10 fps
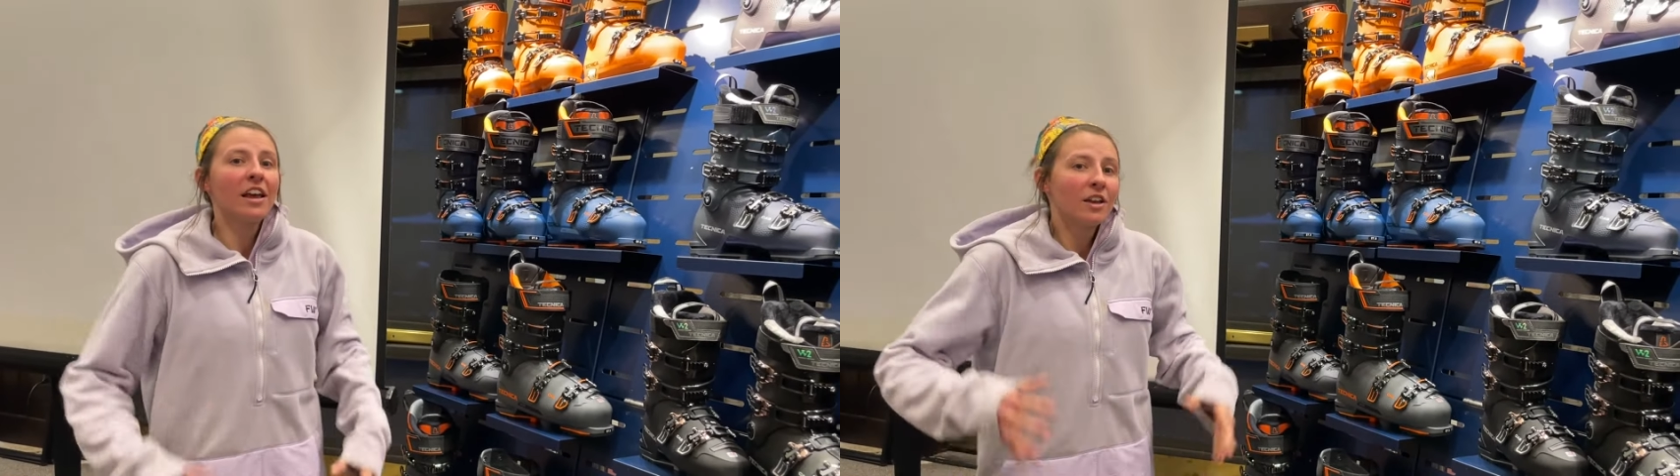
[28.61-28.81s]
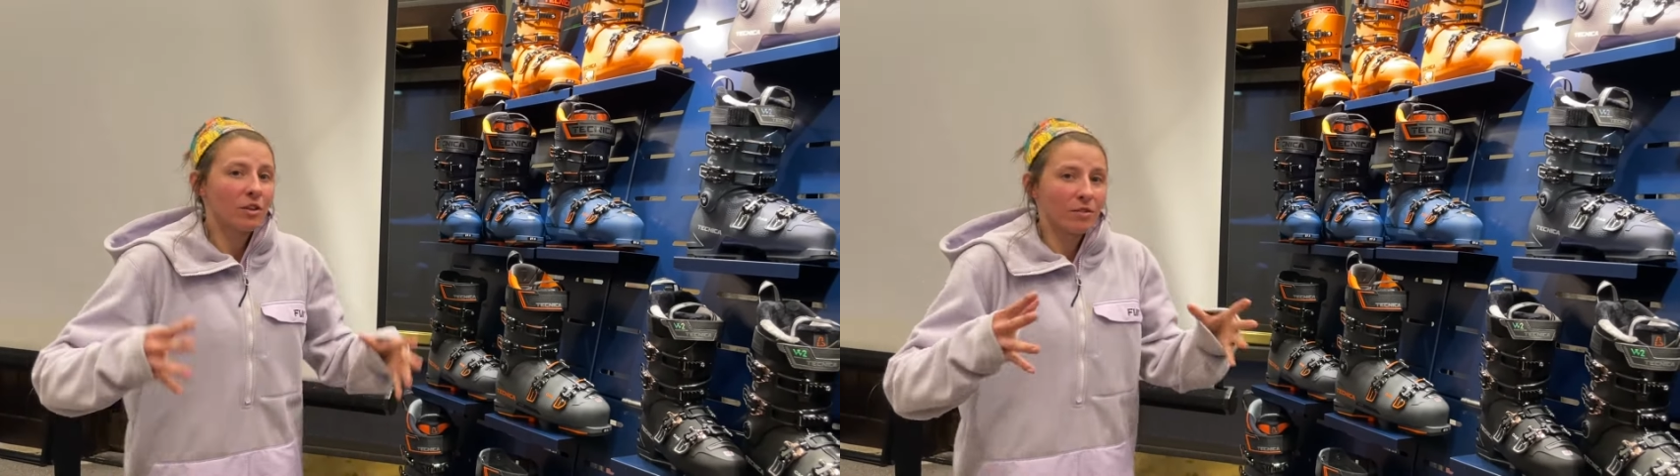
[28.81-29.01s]

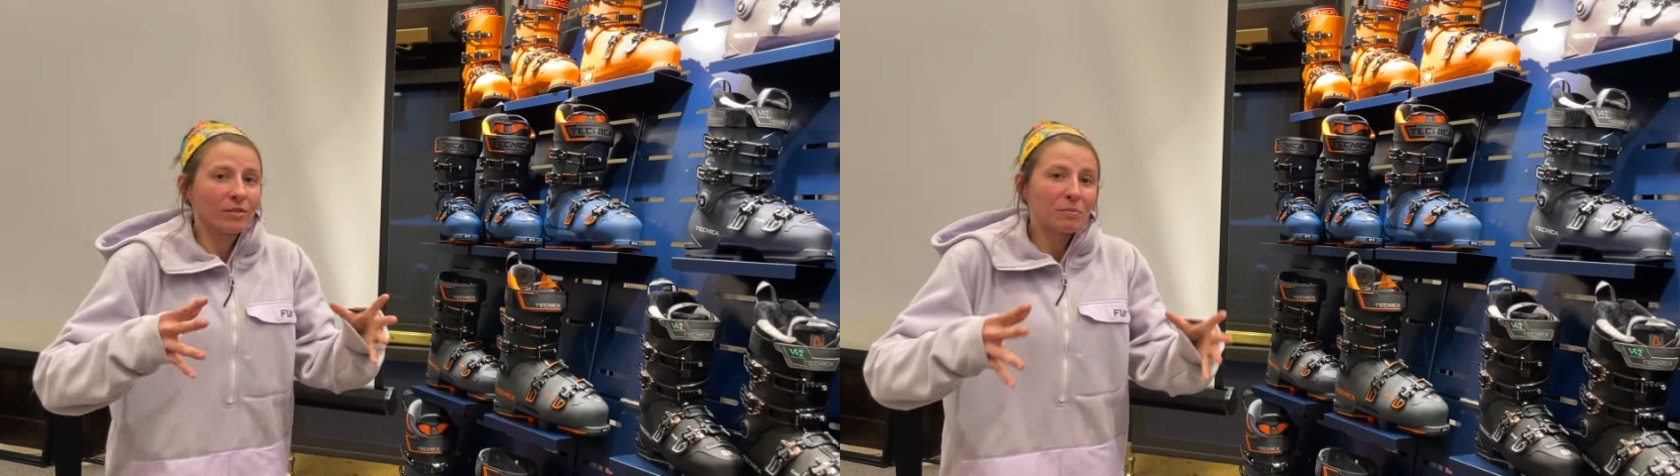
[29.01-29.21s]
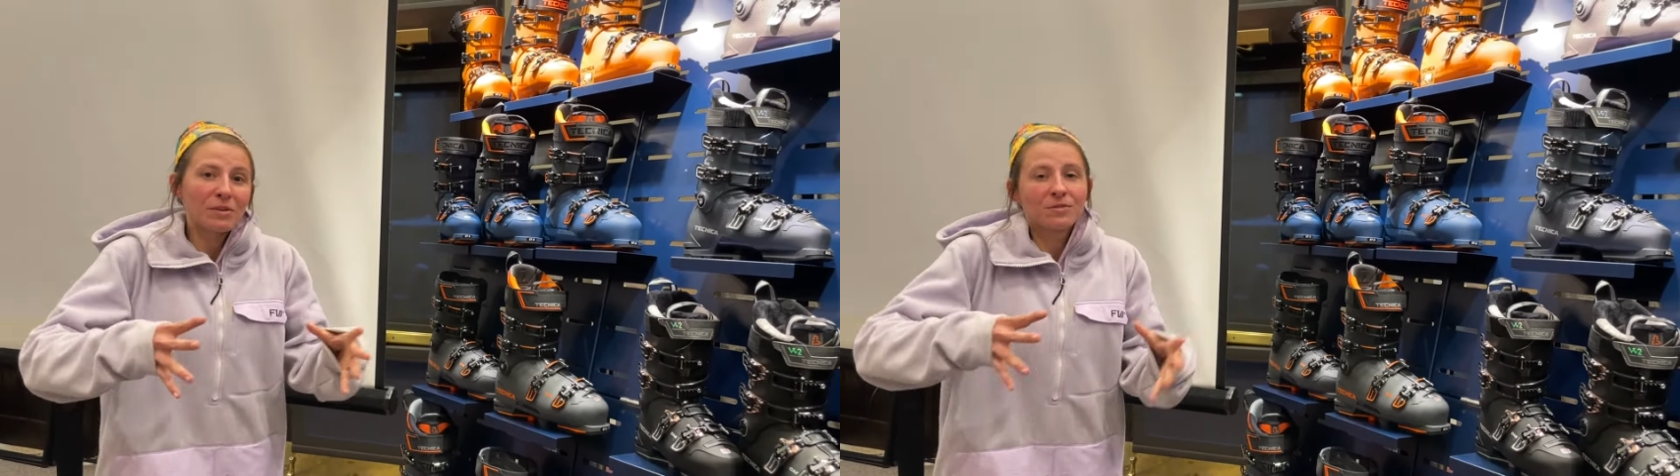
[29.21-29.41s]
you have a
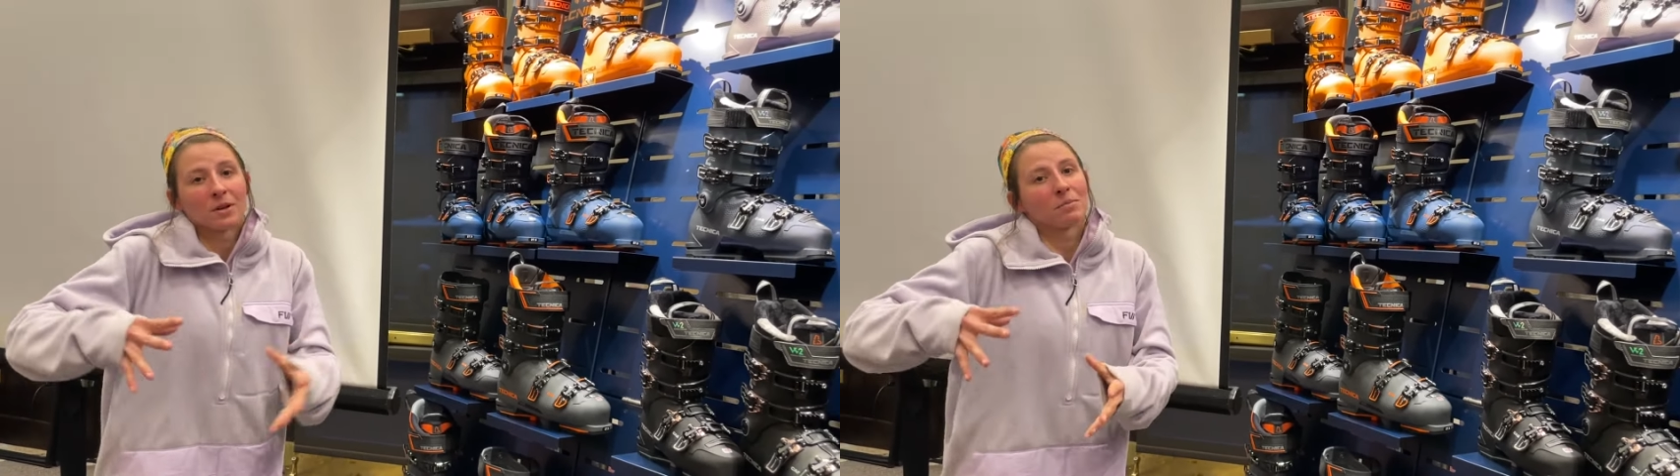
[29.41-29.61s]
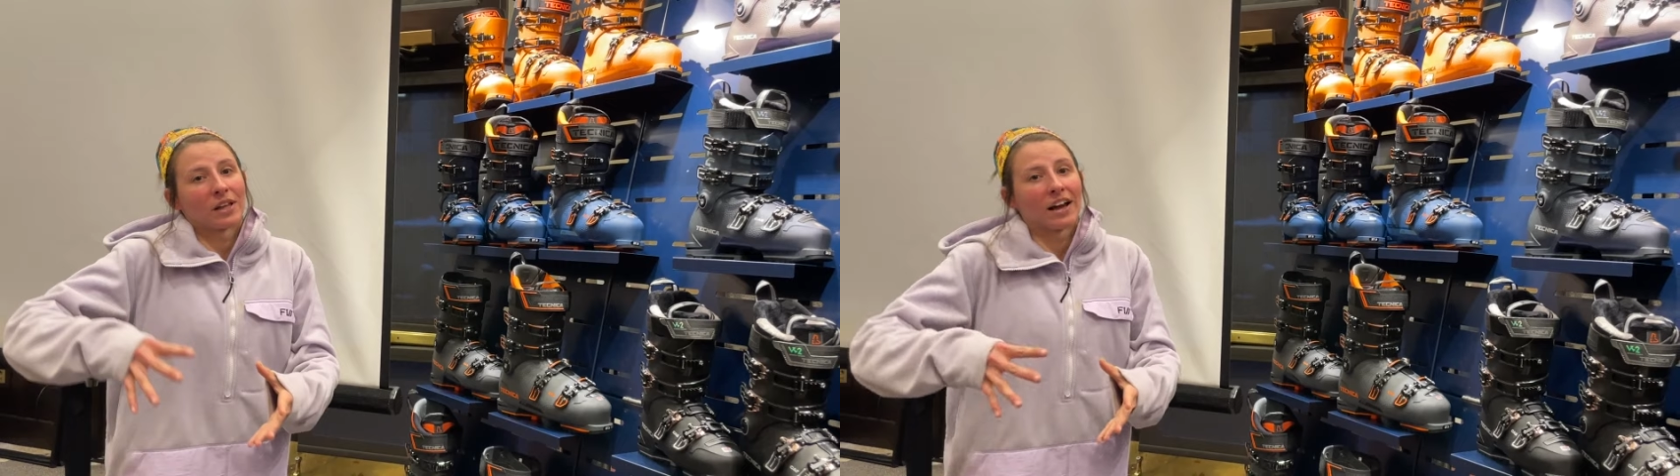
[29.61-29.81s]
beefed
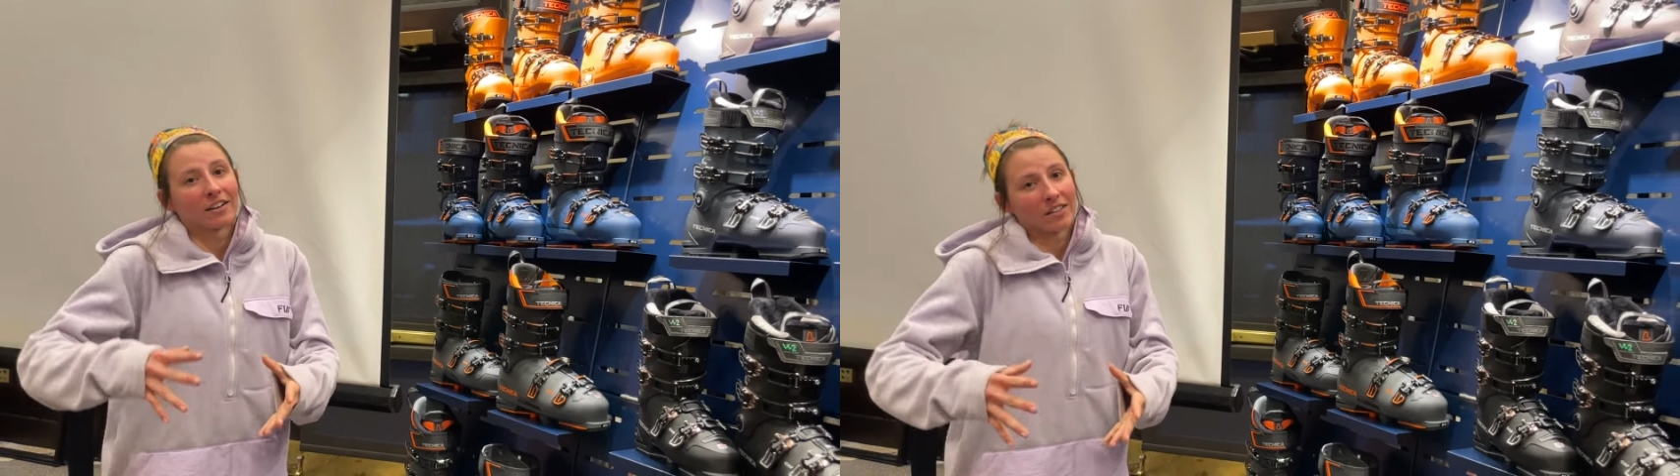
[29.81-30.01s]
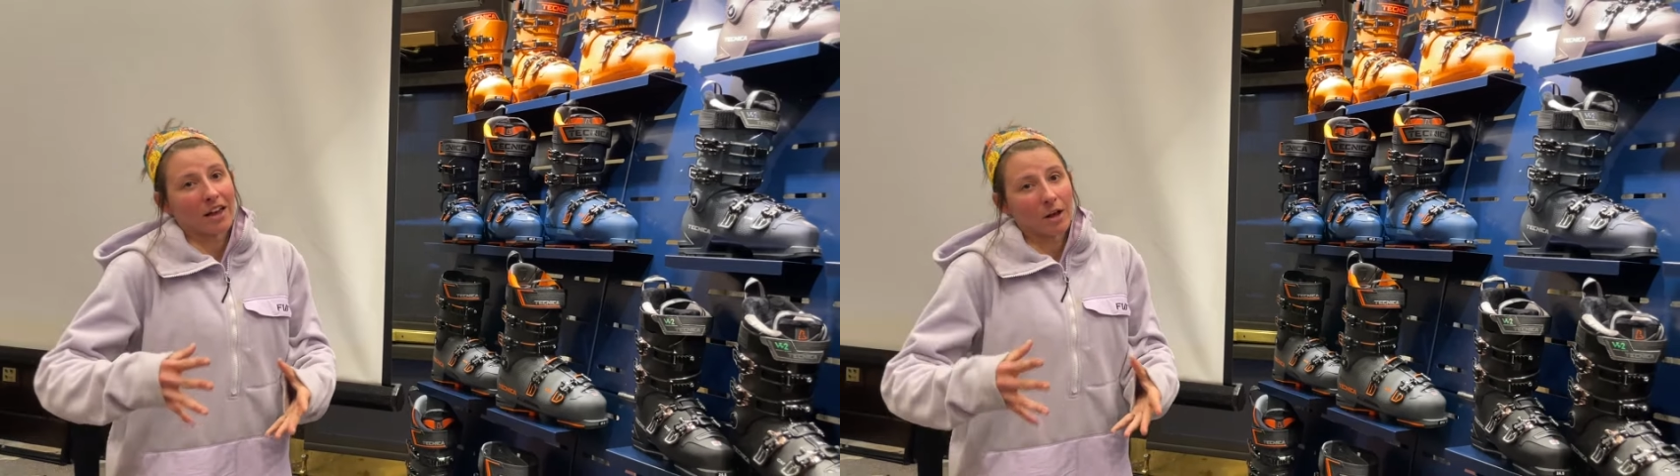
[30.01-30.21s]
up
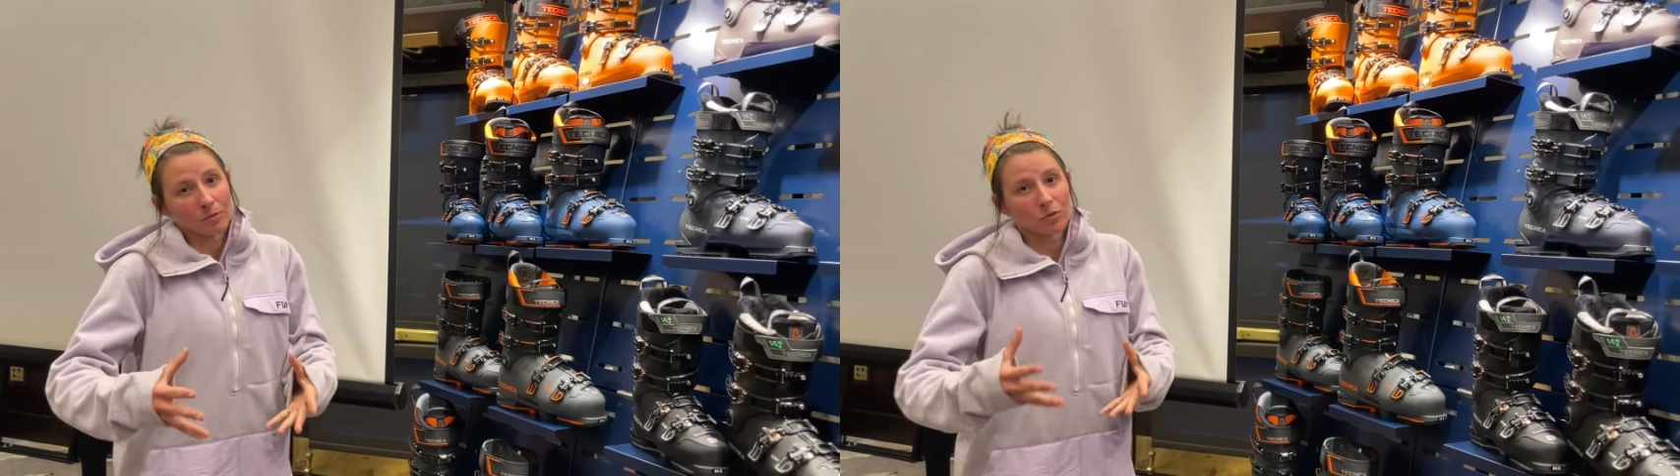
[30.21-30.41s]
liner that helps